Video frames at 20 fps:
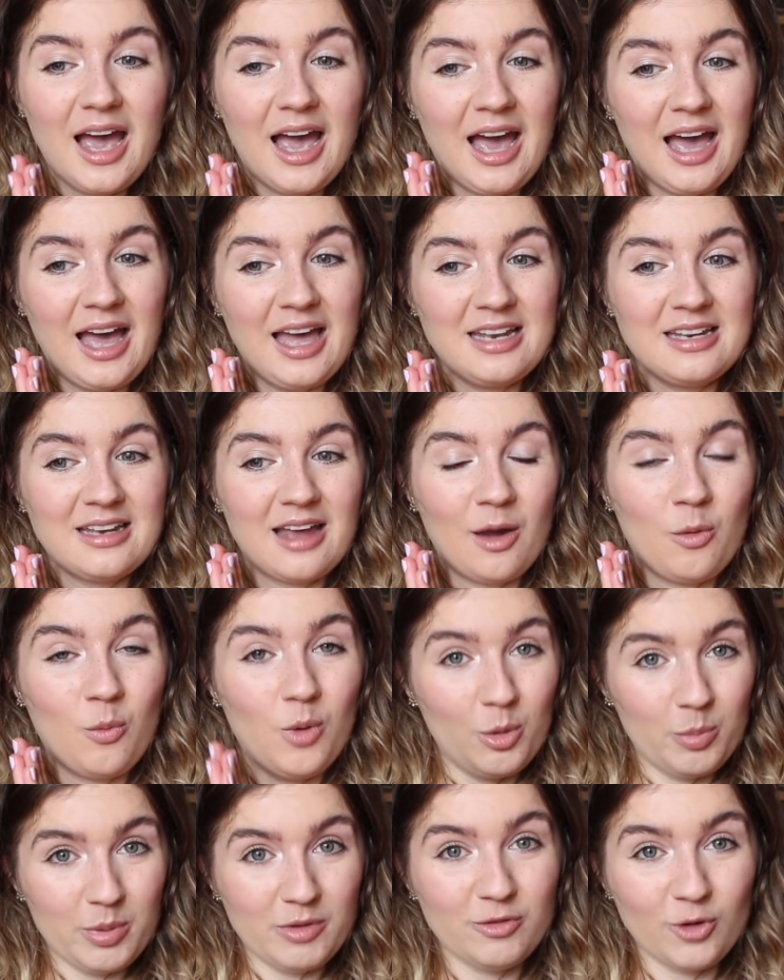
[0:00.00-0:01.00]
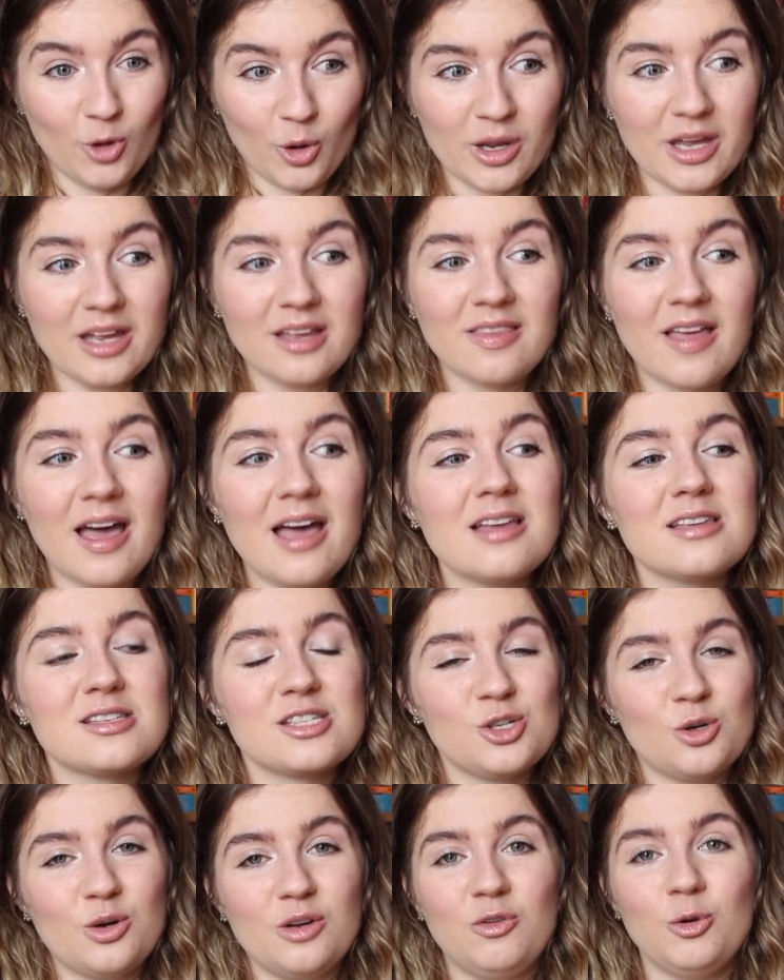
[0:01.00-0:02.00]
And I will be vlogging that,
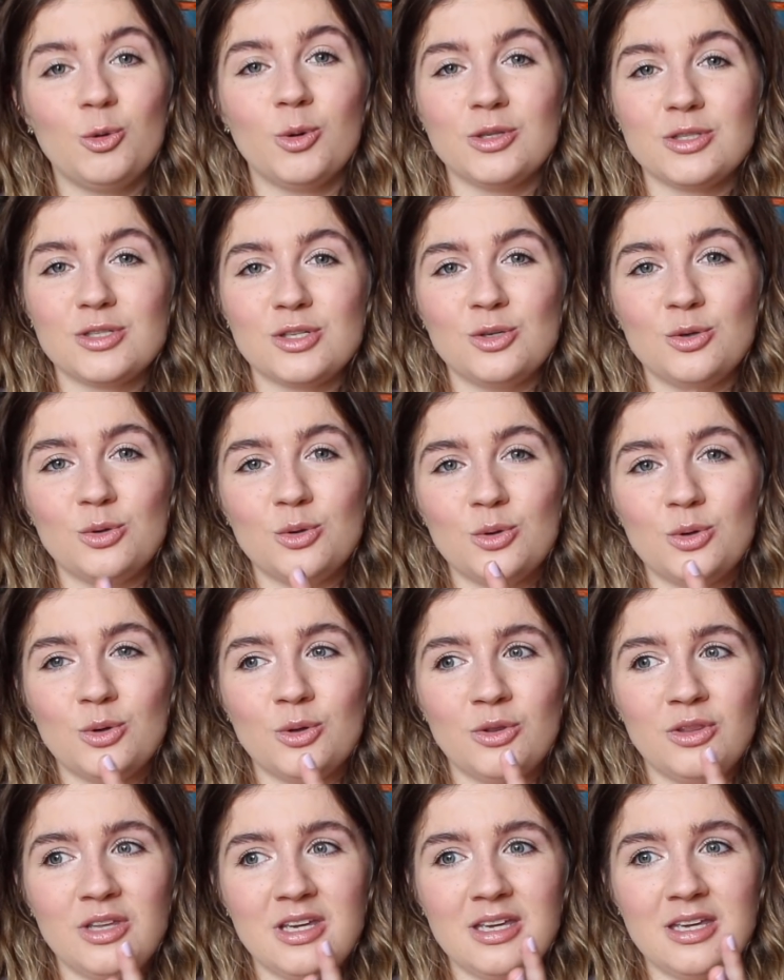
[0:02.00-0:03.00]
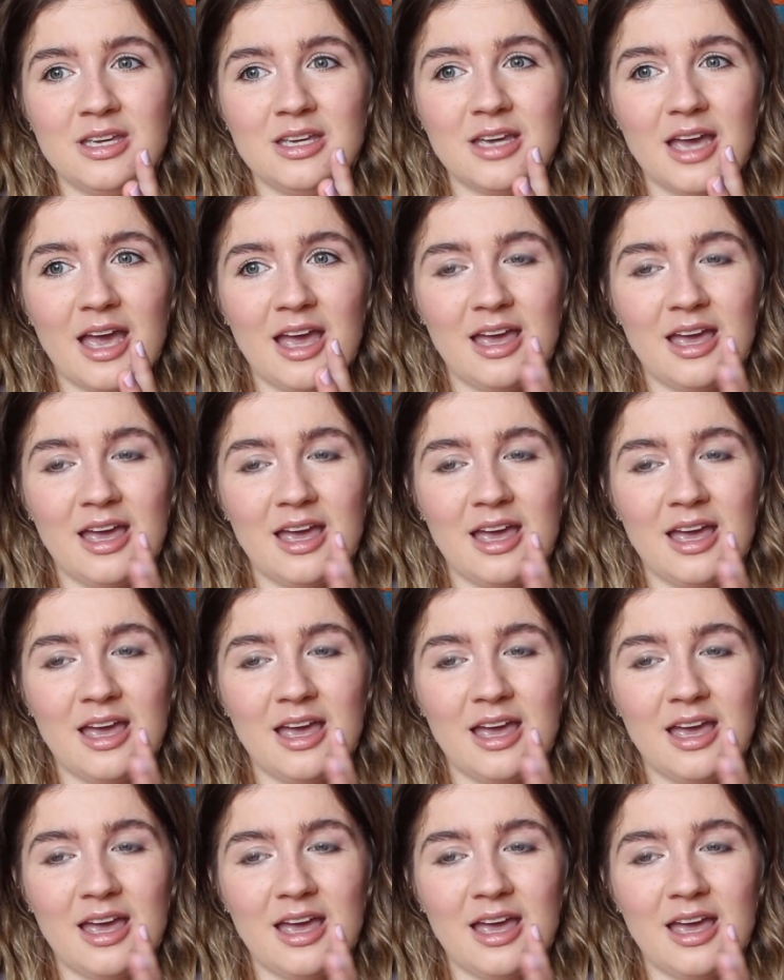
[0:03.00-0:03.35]
so if you want to know the